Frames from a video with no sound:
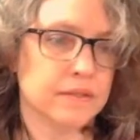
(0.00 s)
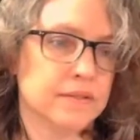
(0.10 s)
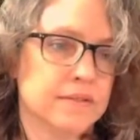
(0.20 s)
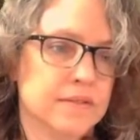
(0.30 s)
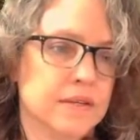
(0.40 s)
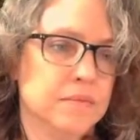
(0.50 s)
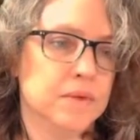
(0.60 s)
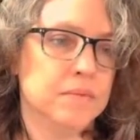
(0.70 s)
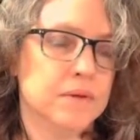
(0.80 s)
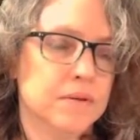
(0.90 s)
Let's see,
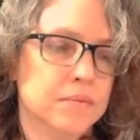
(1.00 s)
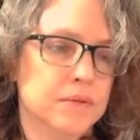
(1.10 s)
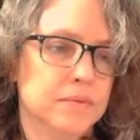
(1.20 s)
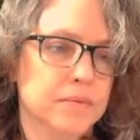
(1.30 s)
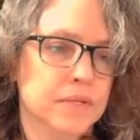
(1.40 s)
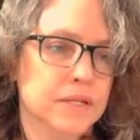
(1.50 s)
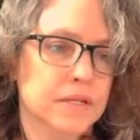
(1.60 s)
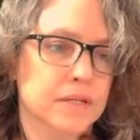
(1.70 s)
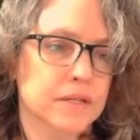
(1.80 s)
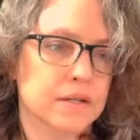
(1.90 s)
maybe I'll put them
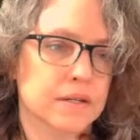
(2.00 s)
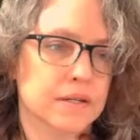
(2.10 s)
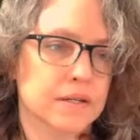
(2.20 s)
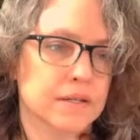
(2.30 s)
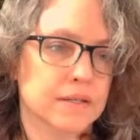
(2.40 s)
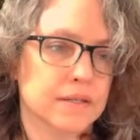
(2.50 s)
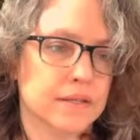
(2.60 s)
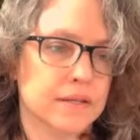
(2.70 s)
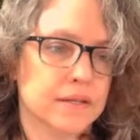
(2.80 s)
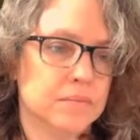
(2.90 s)
here. They
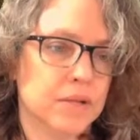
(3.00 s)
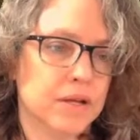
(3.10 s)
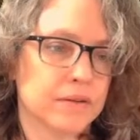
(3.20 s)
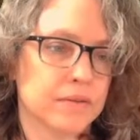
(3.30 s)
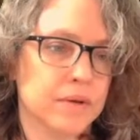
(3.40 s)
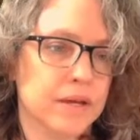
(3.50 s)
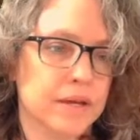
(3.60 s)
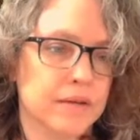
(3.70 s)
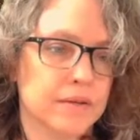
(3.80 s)
kind of block the way.